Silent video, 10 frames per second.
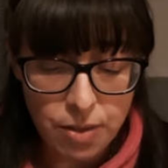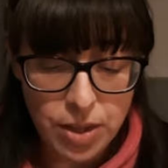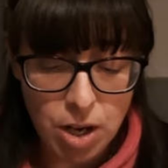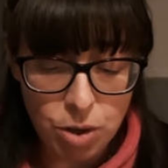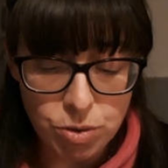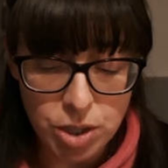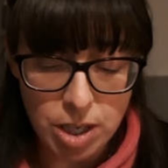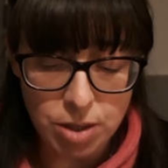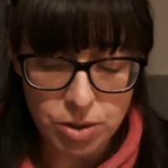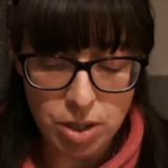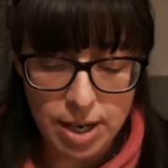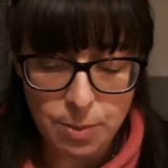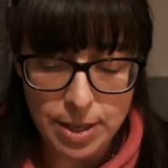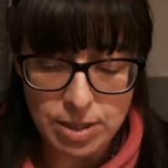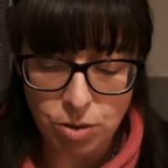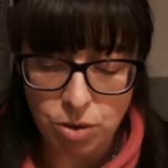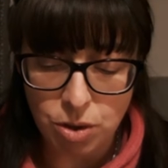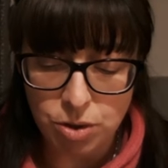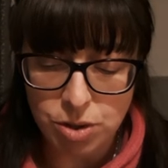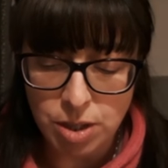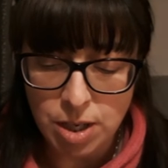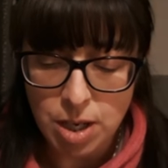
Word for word: the old girl sideways or not.